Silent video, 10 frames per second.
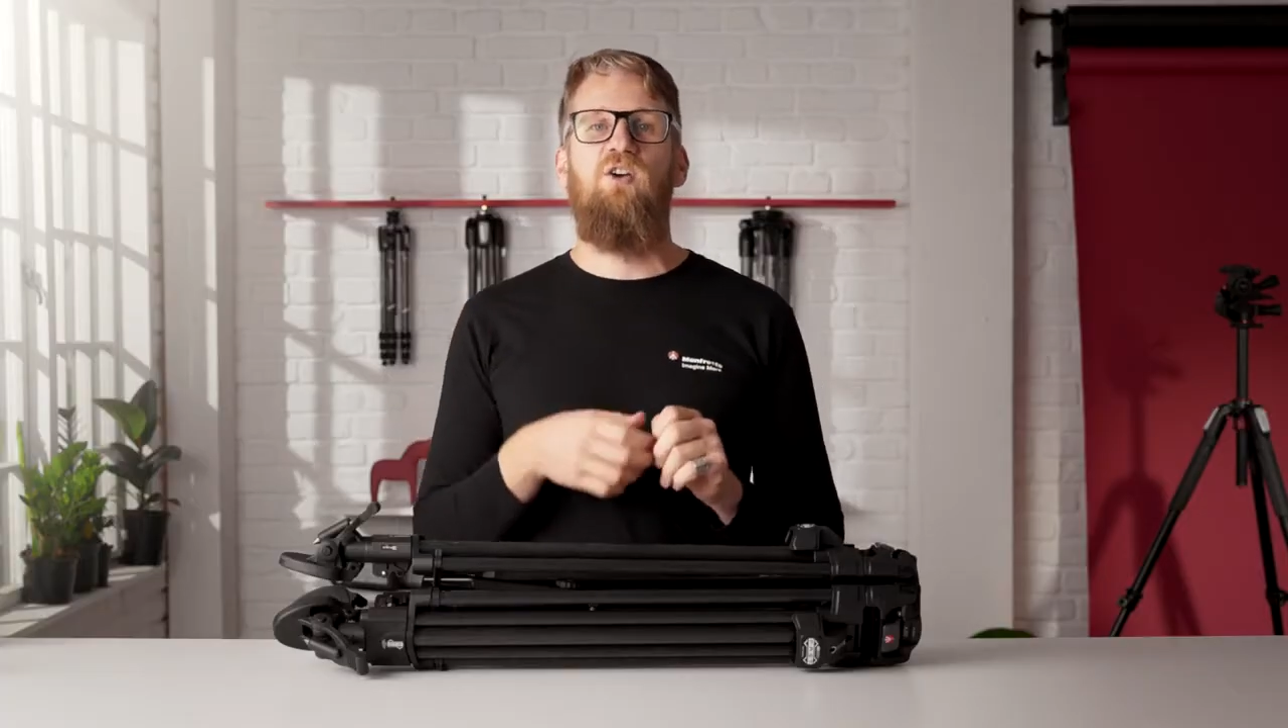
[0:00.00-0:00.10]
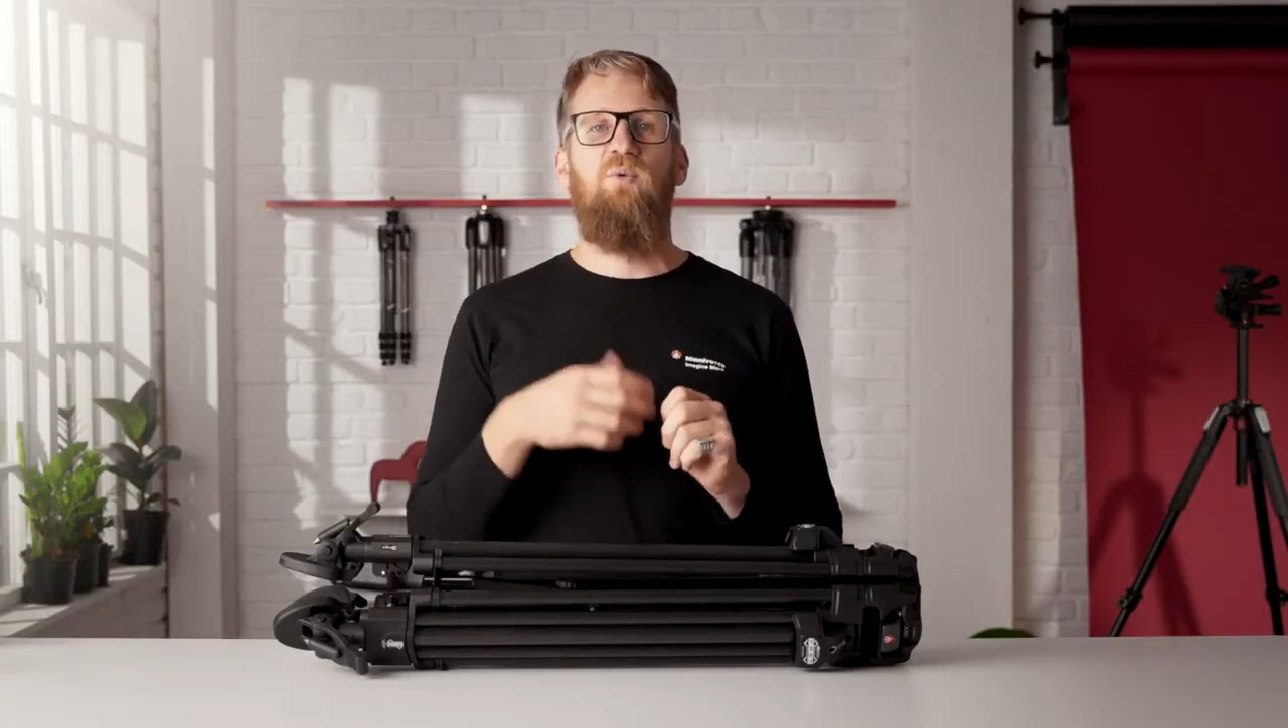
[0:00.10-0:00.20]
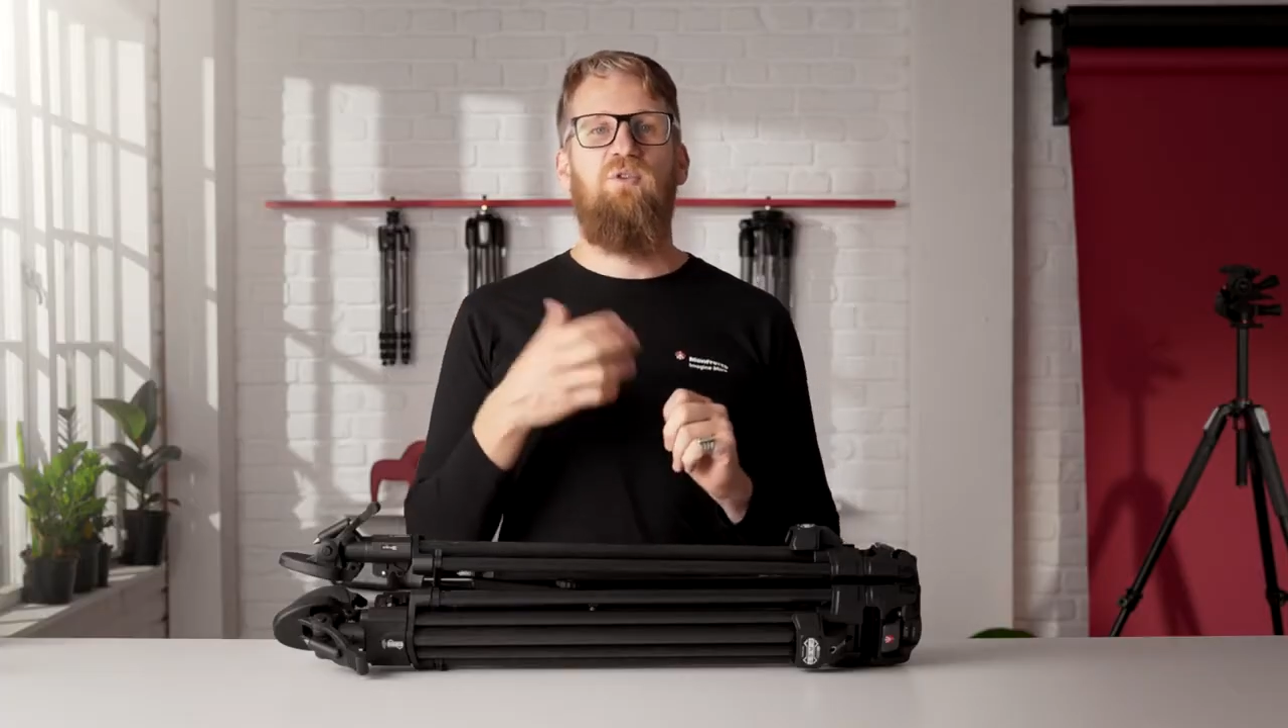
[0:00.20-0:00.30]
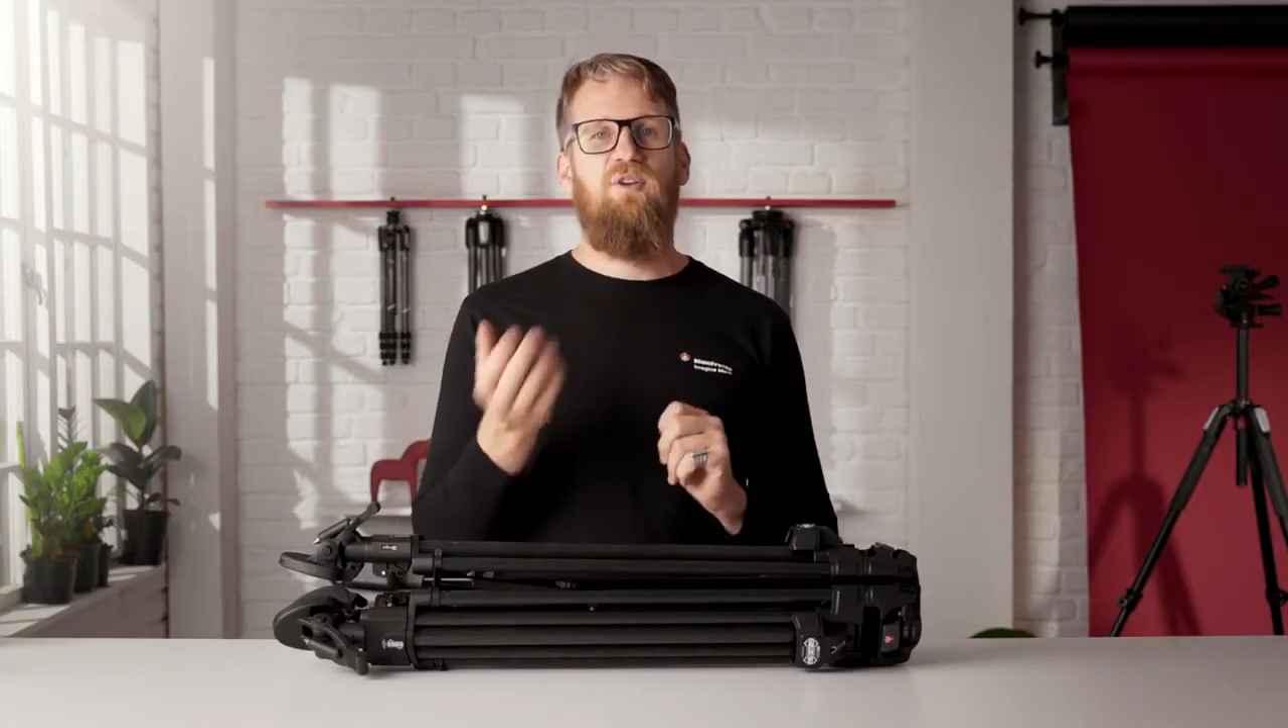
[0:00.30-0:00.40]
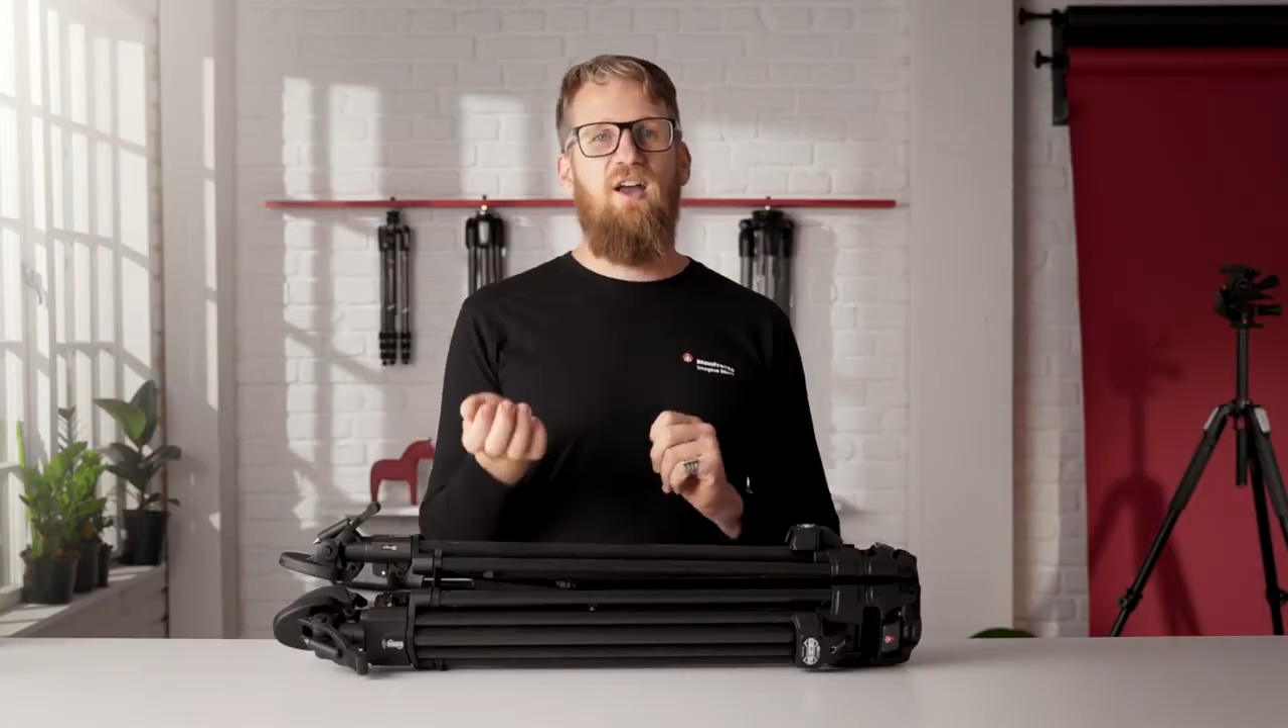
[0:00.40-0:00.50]

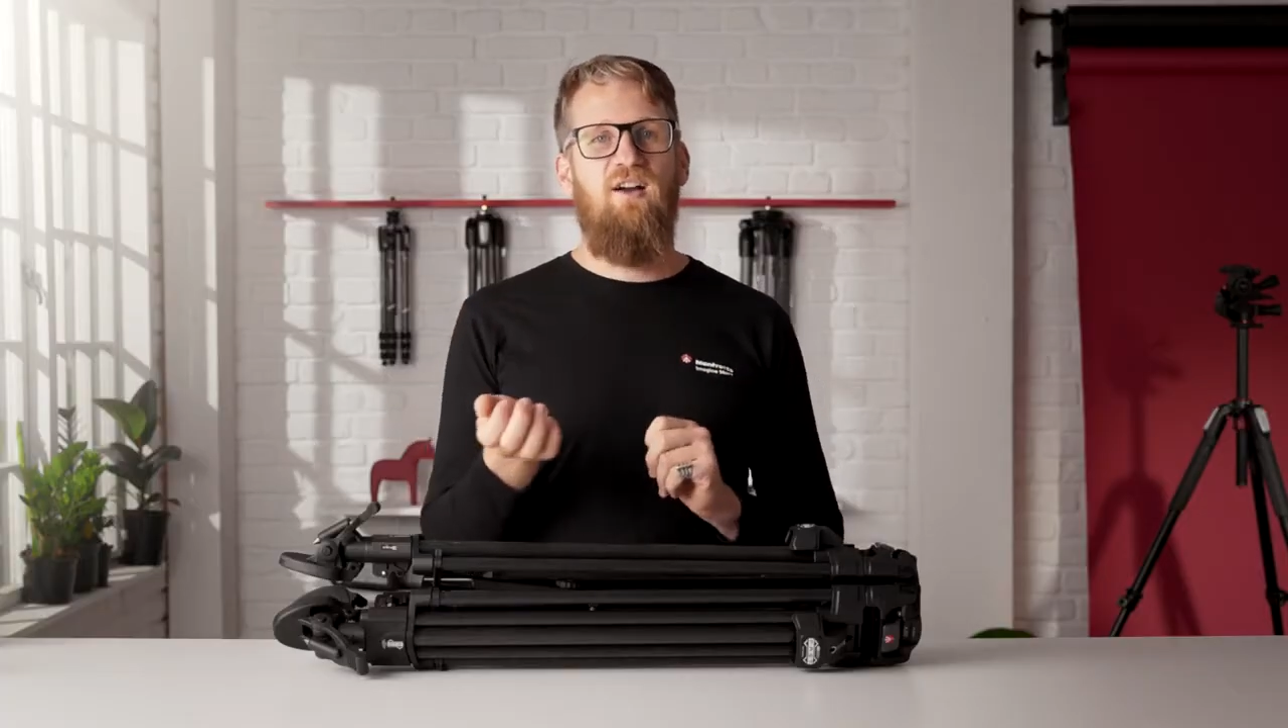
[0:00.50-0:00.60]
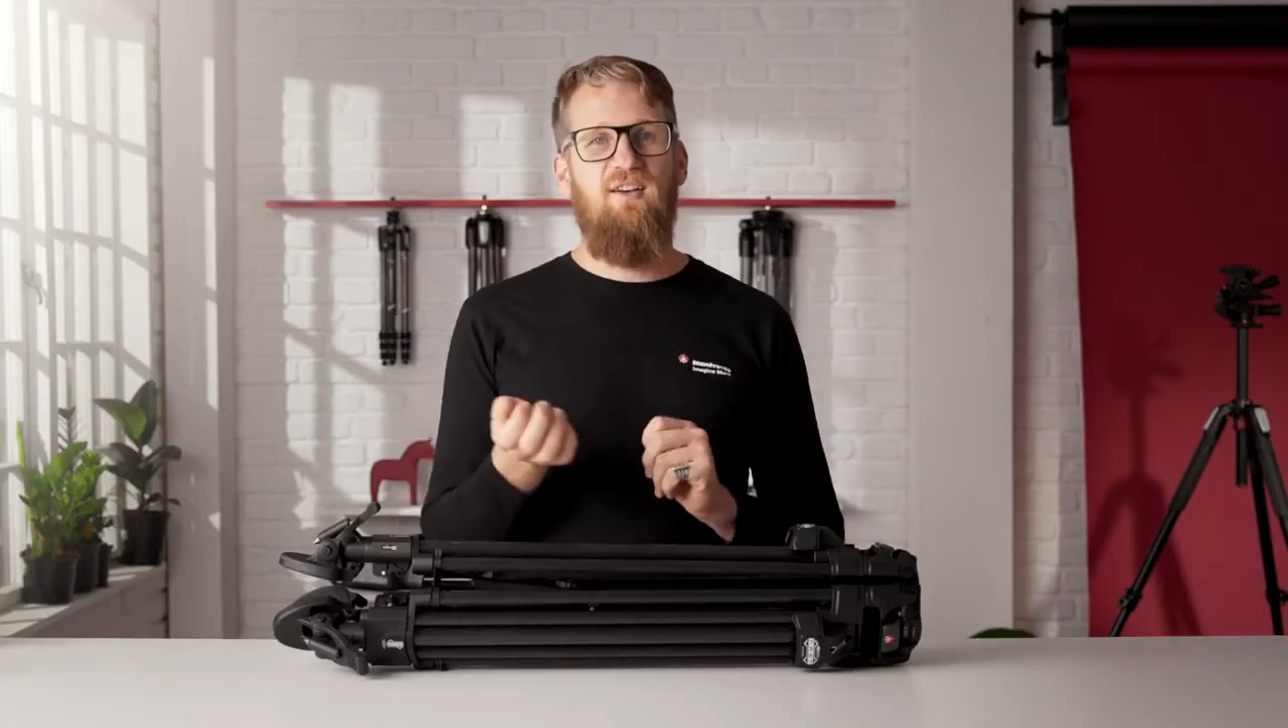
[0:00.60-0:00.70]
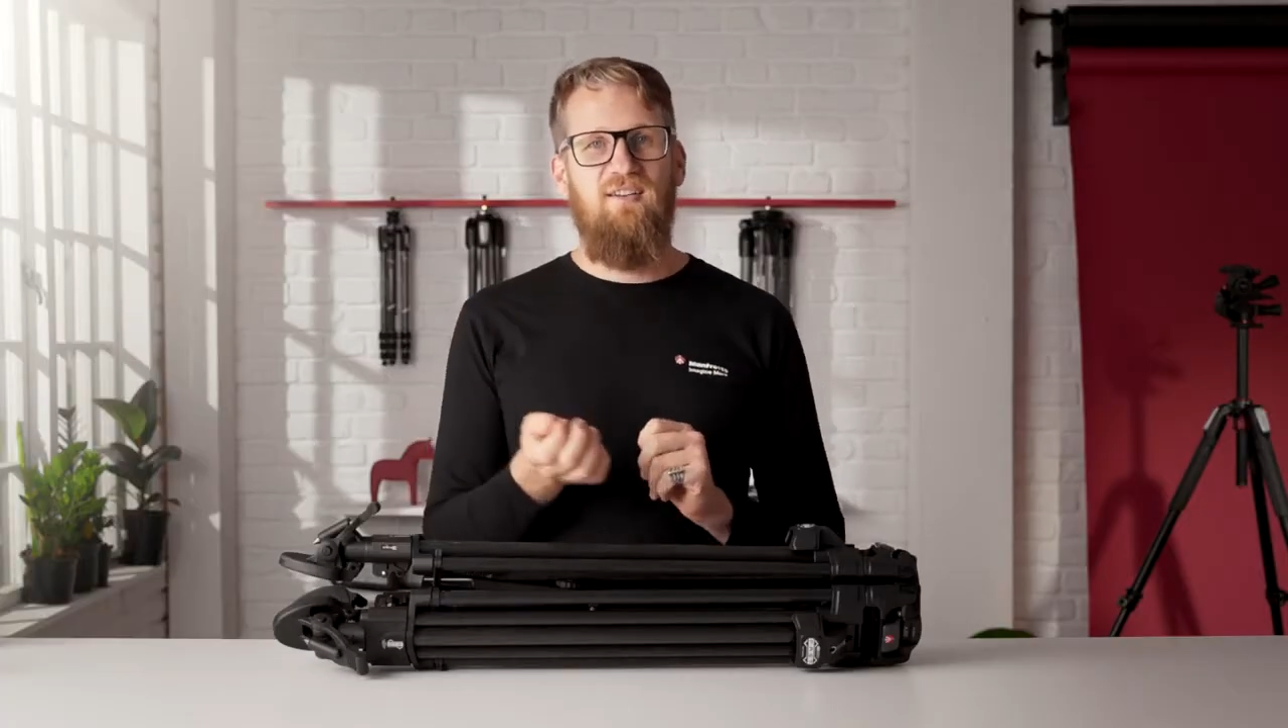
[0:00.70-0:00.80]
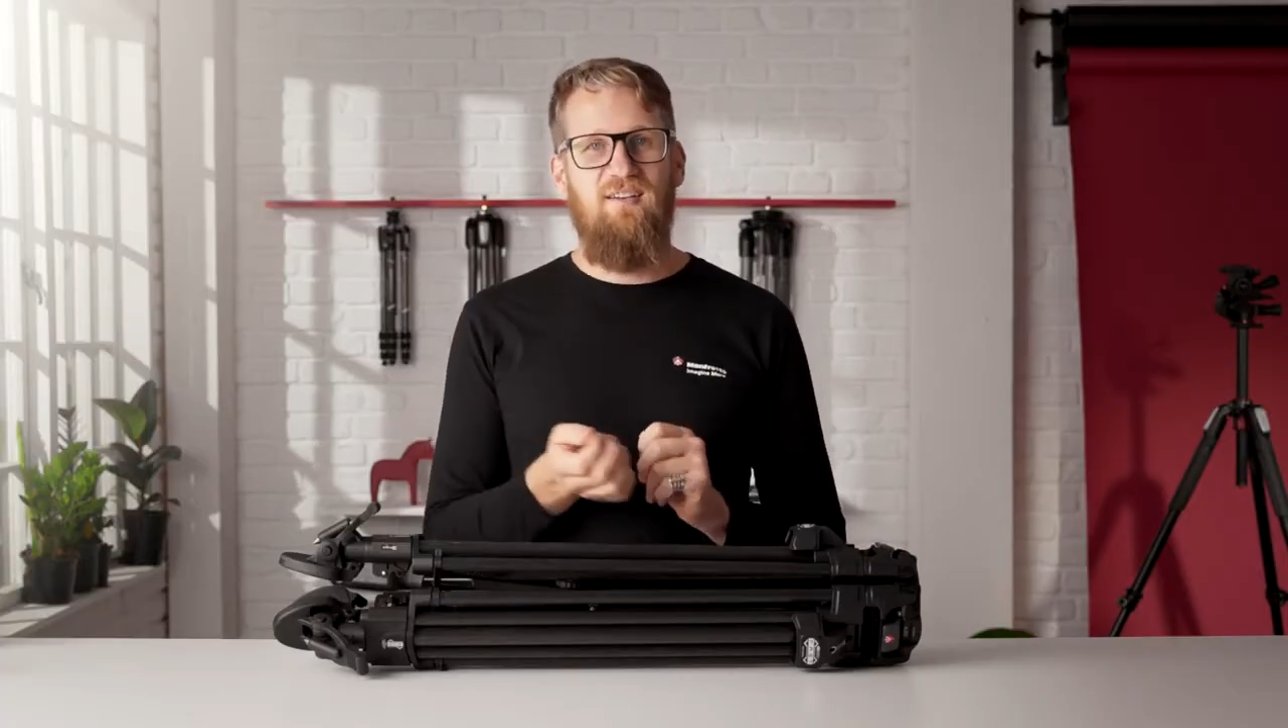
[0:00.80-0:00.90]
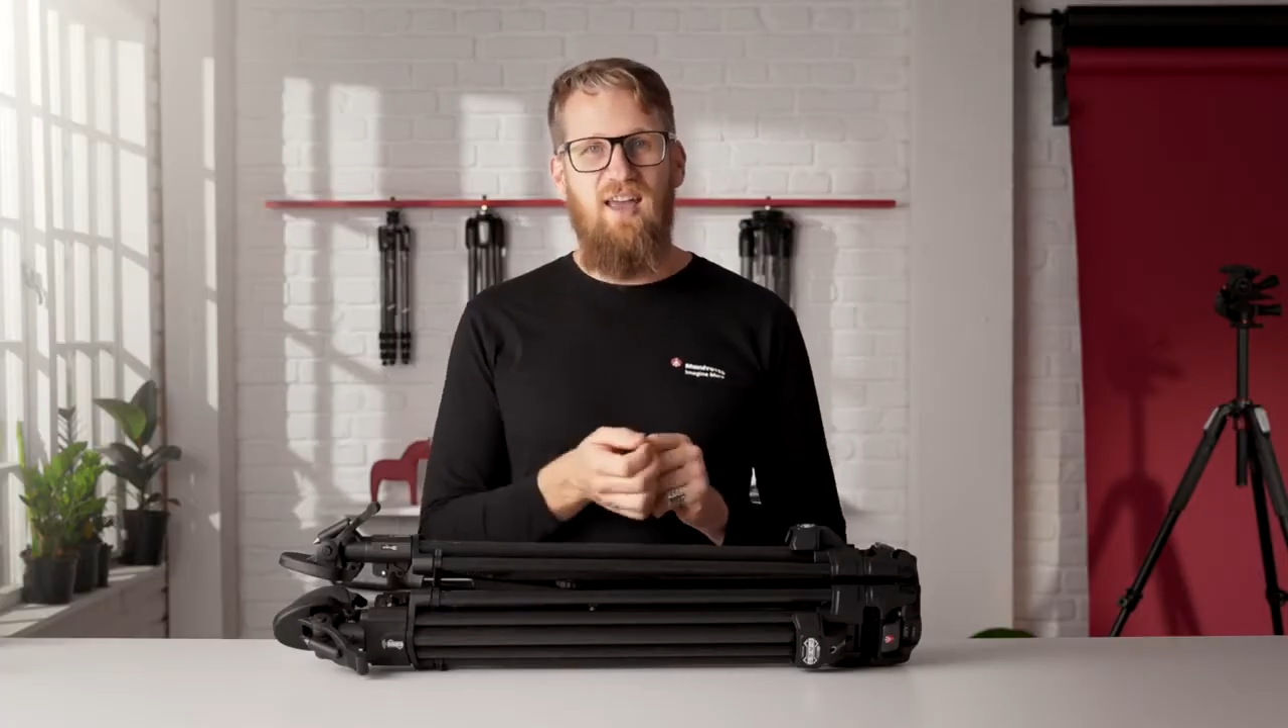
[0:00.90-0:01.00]
with your current